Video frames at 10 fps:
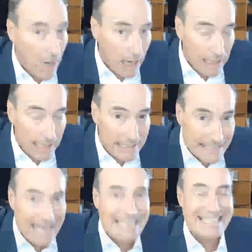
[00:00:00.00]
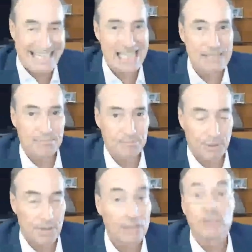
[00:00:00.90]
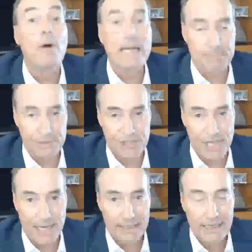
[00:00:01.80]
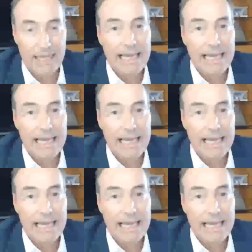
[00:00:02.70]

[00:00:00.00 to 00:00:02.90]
uh, 19, uh, 20 percent.